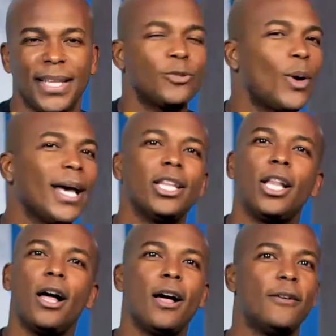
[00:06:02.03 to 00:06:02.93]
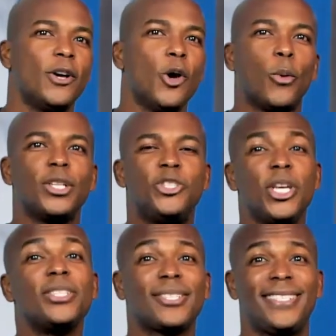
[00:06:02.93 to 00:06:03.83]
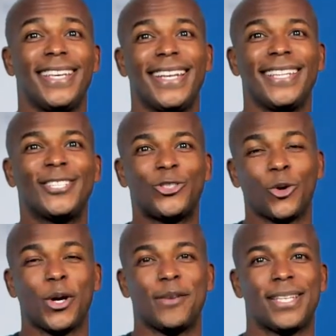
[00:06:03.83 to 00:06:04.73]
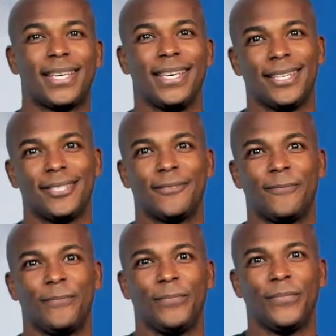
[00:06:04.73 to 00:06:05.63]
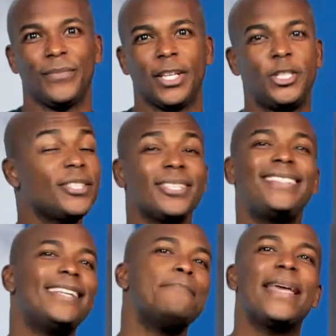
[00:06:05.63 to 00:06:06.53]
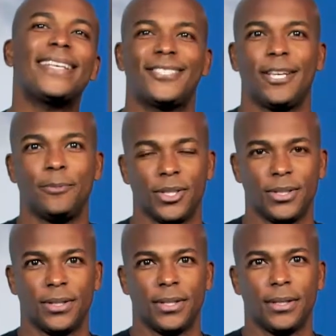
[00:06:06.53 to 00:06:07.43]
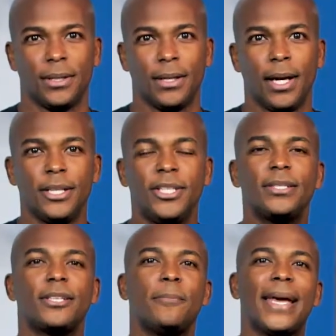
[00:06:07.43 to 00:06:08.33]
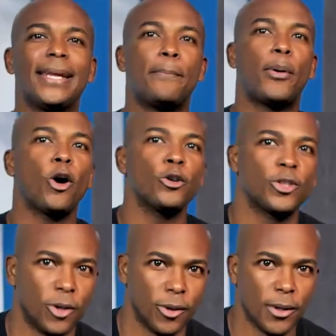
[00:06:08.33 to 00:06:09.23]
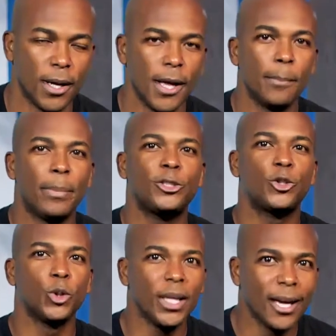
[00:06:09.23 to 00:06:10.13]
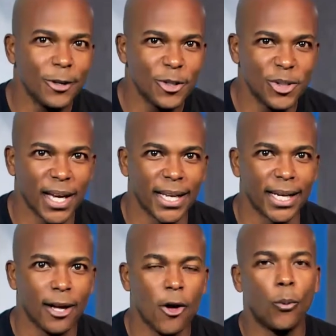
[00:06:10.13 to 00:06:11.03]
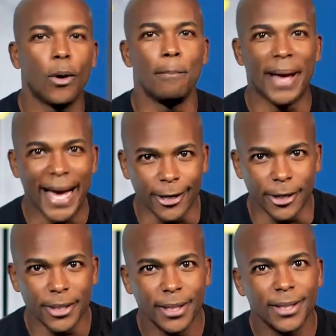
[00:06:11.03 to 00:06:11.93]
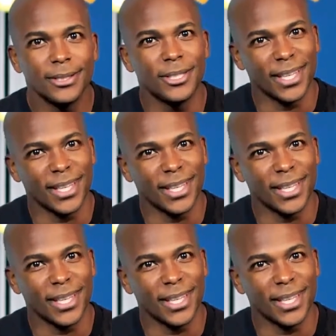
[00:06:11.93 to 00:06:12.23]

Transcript: that's why I love what Jesus did in the story of Zacchaeus. Jesus didn't make assumptions. Jesus made it personal by truly understanding what mattered to